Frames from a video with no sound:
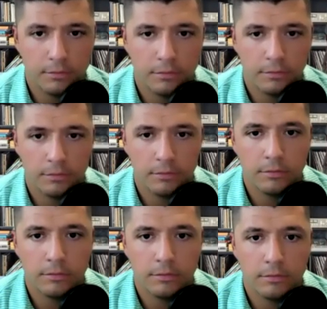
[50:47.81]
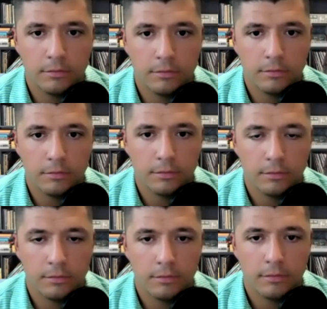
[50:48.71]

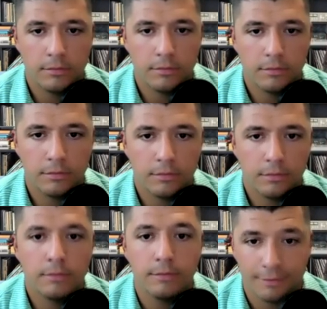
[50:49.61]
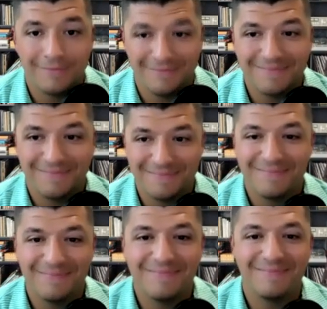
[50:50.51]

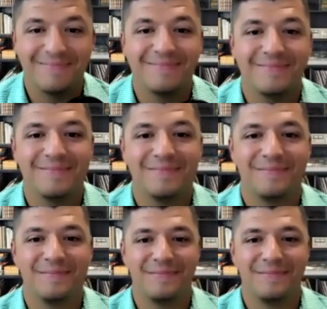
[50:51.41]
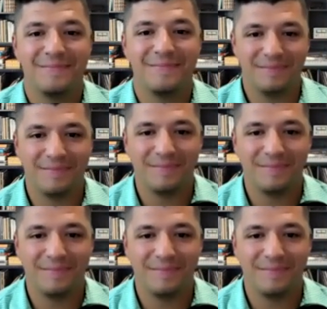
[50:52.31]
The person shown says nothing.